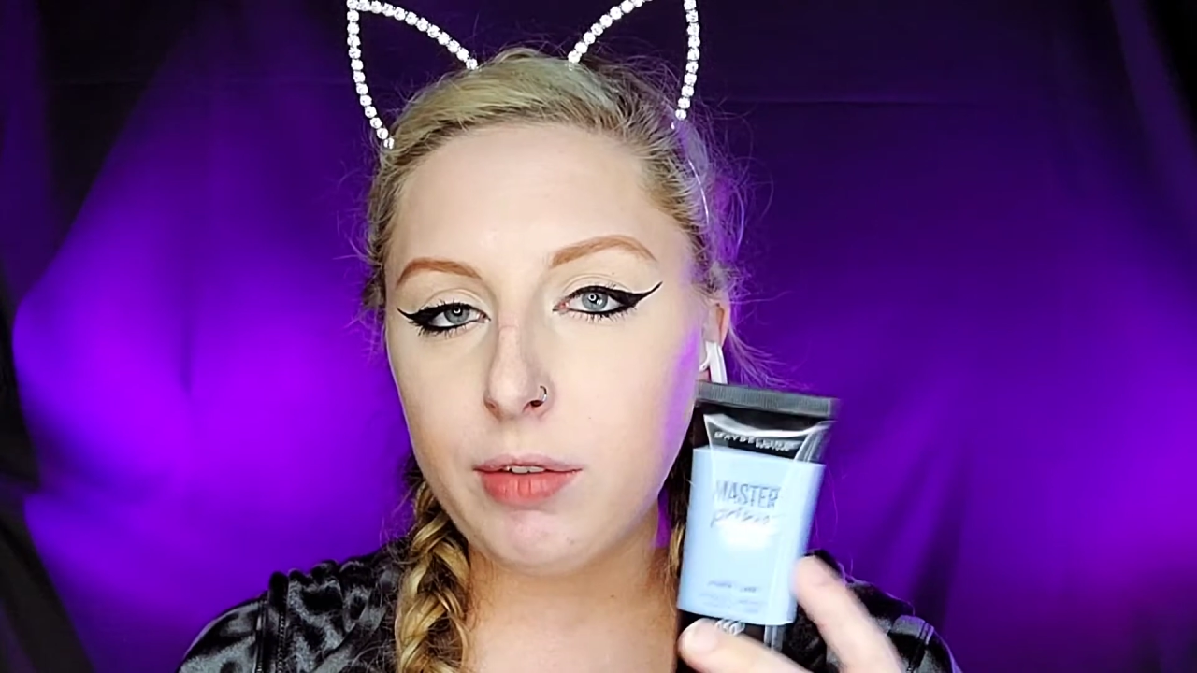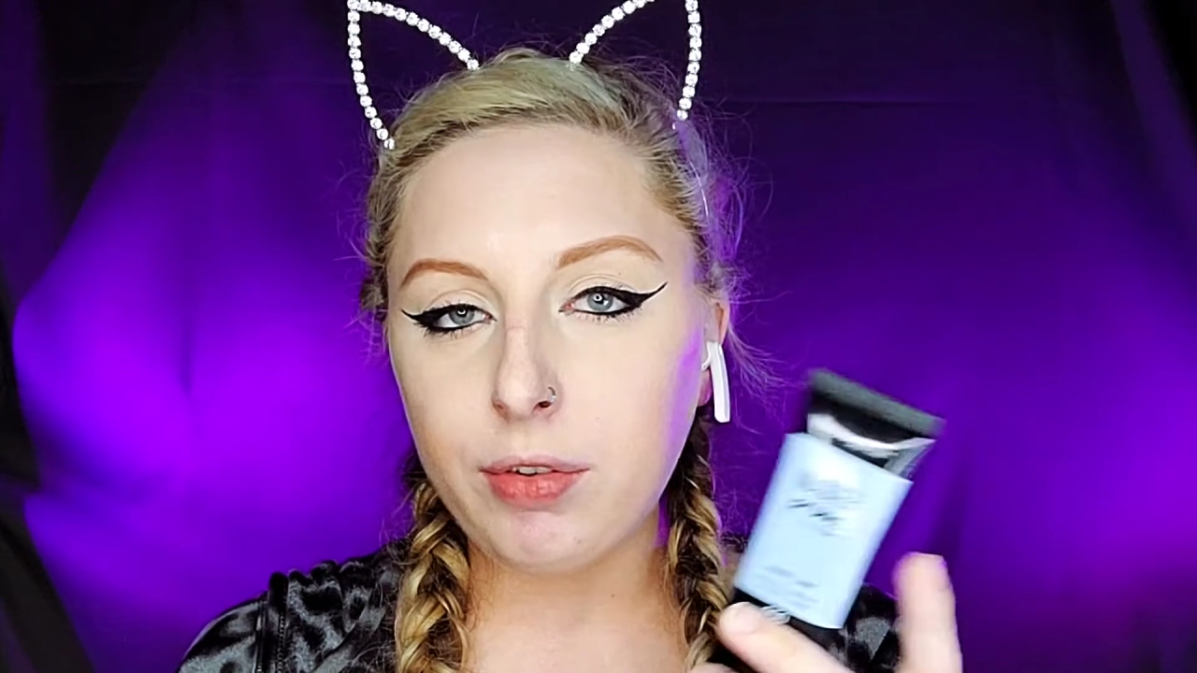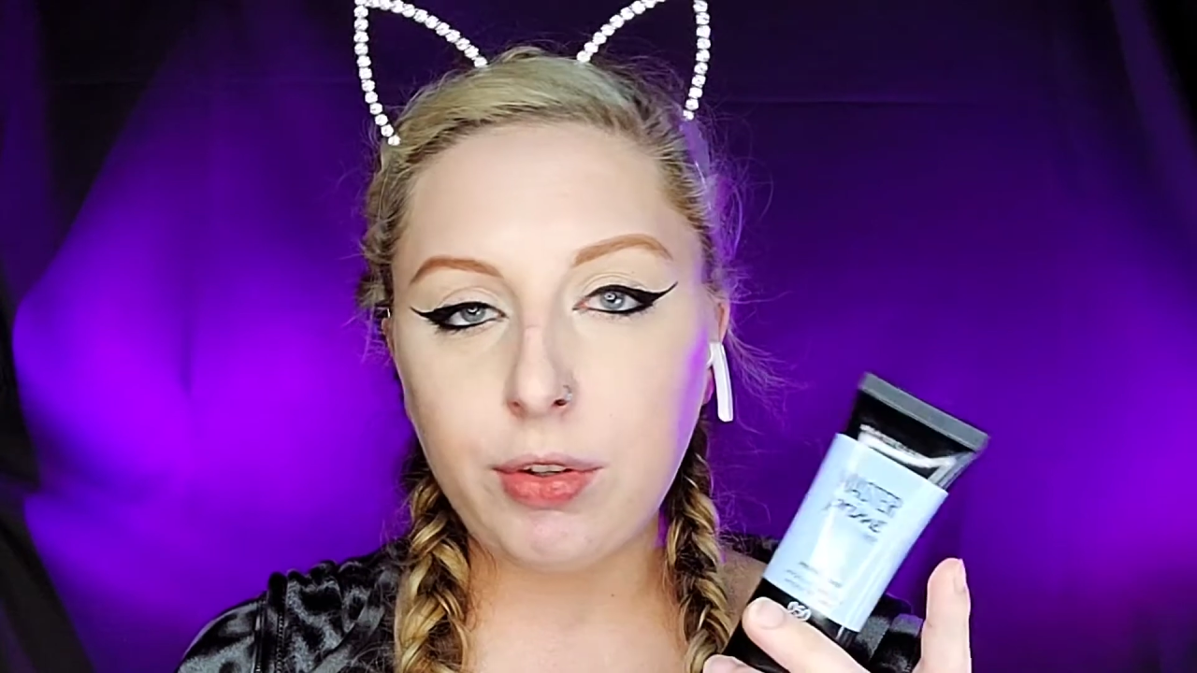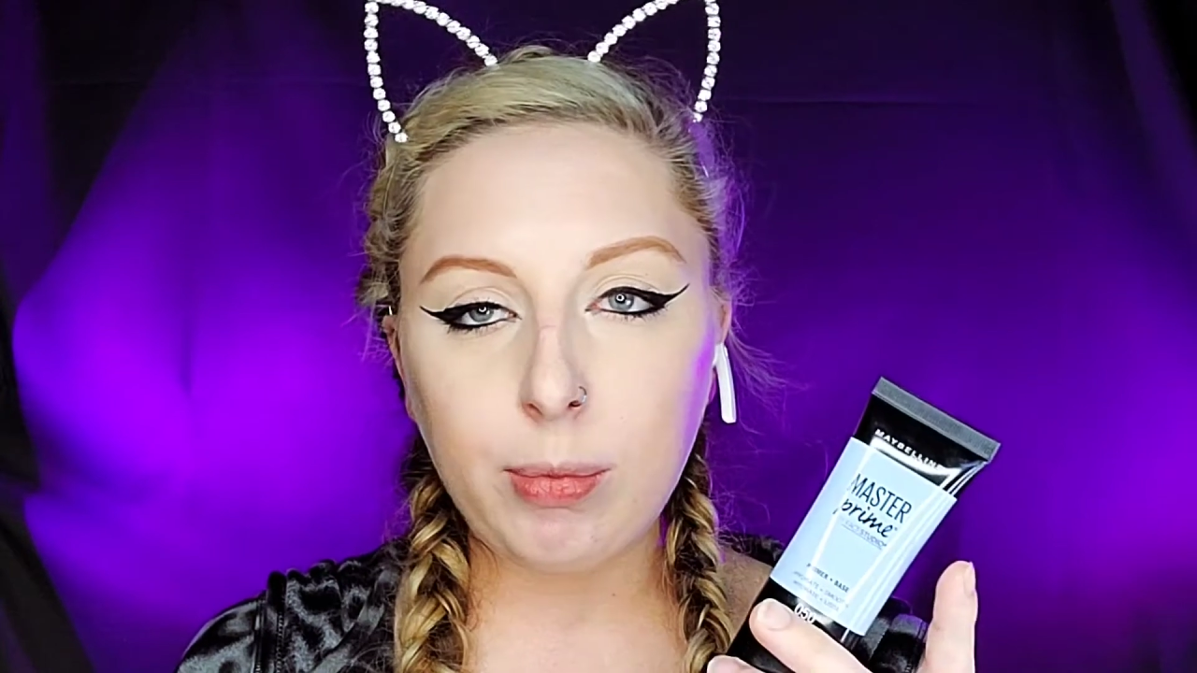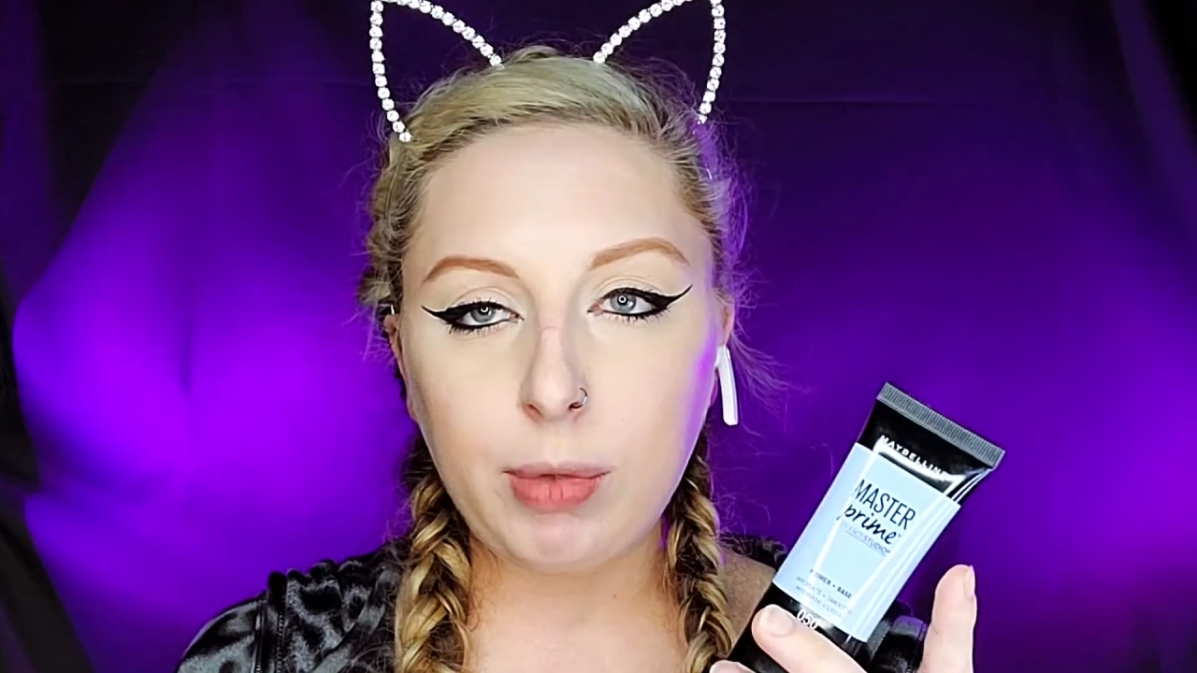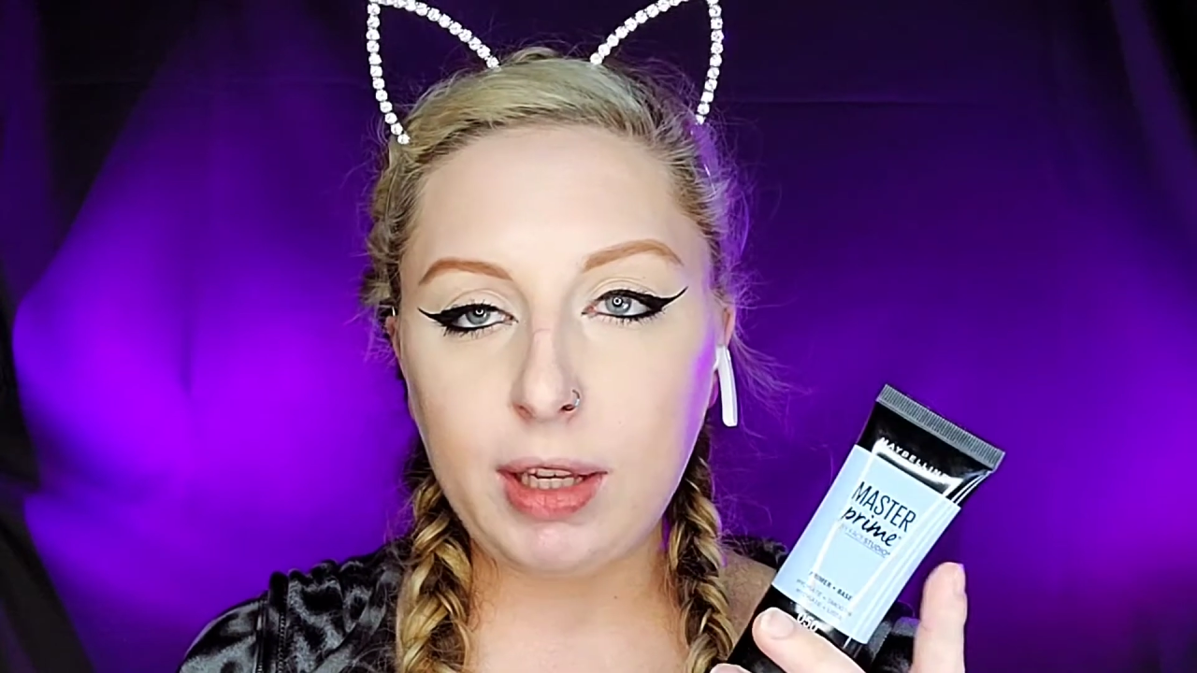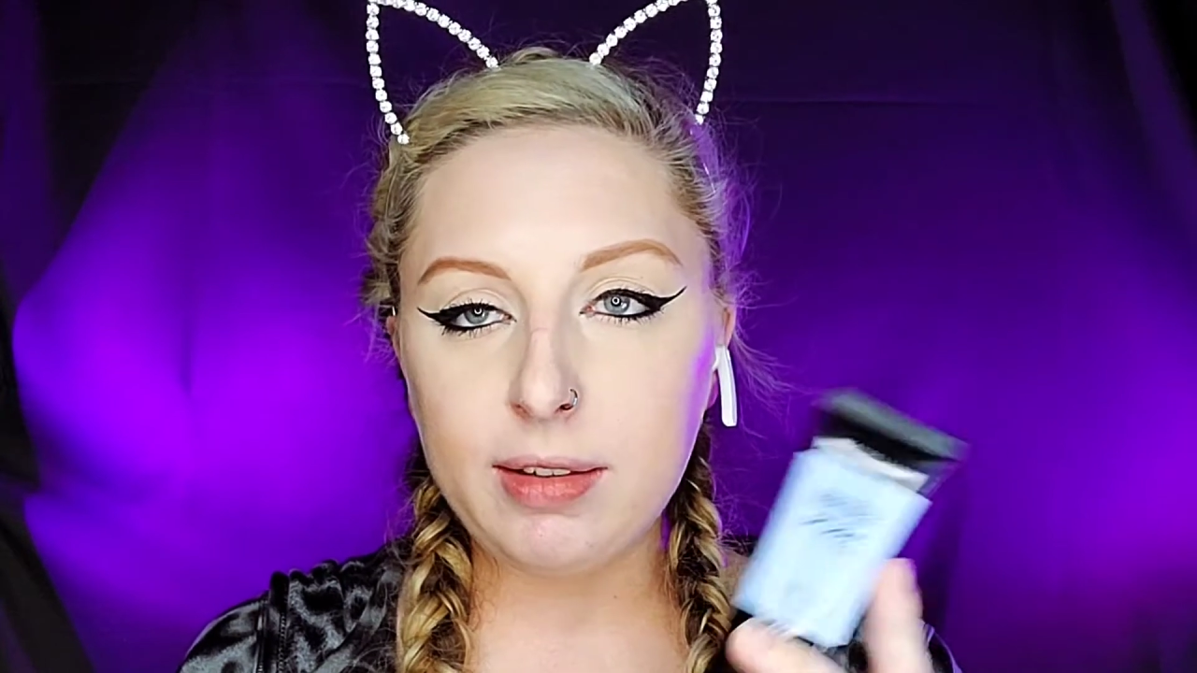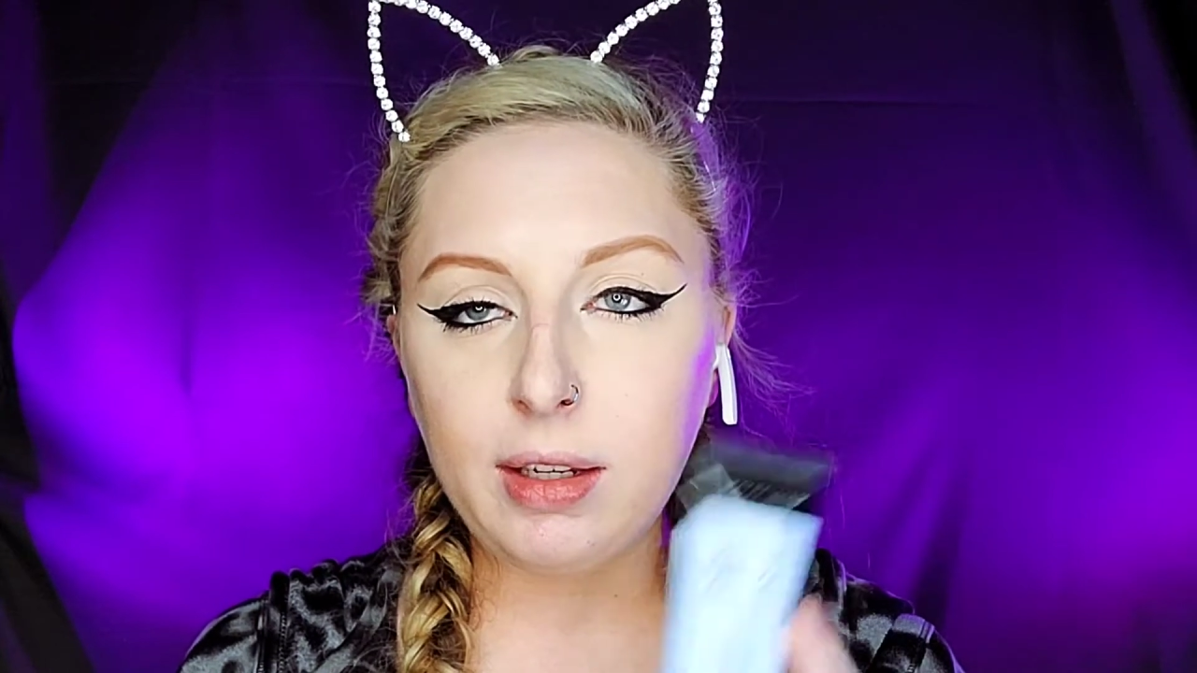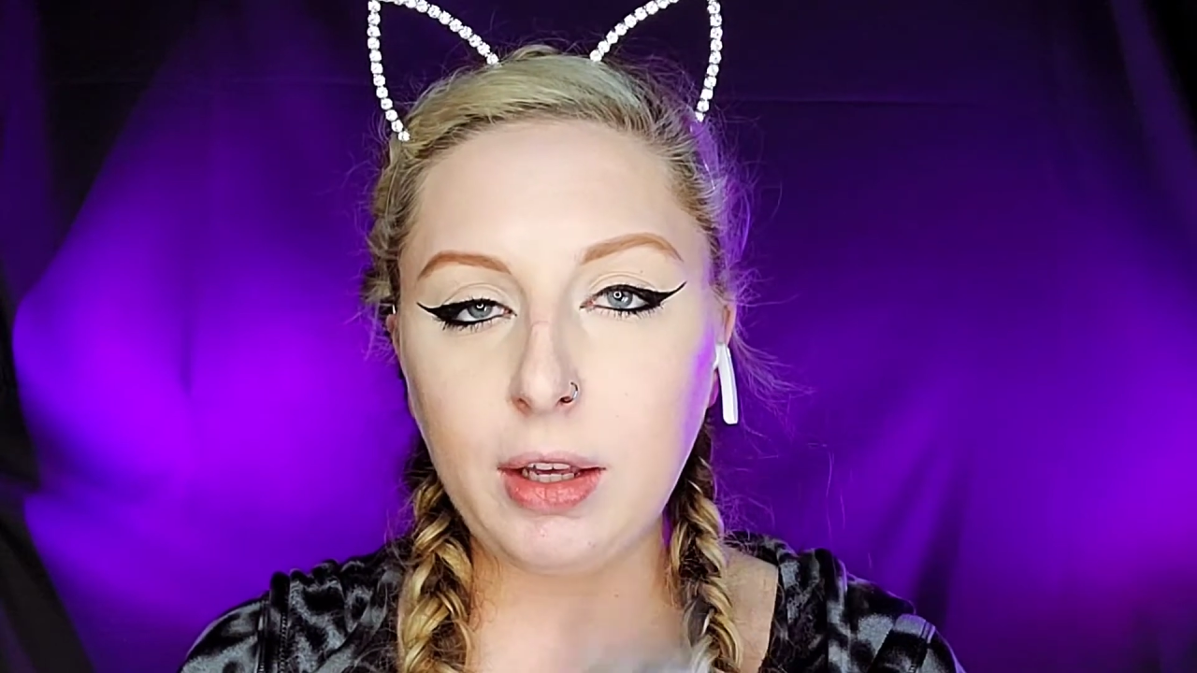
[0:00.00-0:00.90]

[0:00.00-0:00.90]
For some reason,